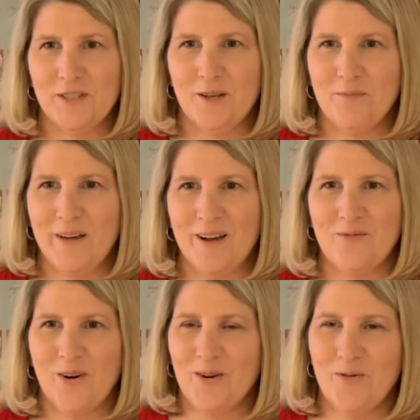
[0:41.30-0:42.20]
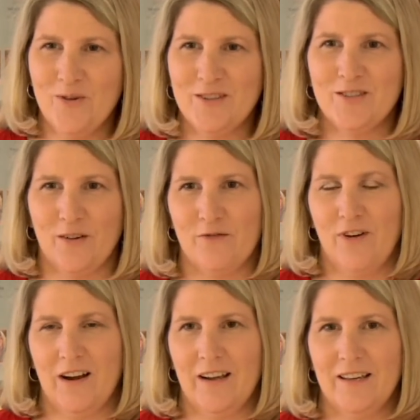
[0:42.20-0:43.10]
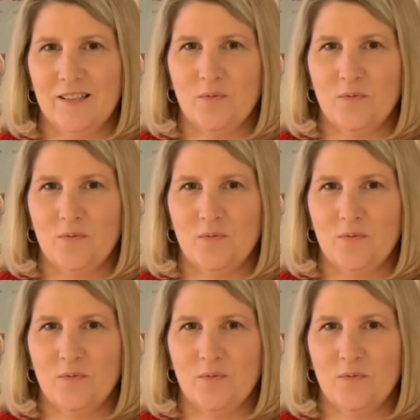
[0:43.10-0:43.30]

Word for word: is so big on wearing orange on Fridays,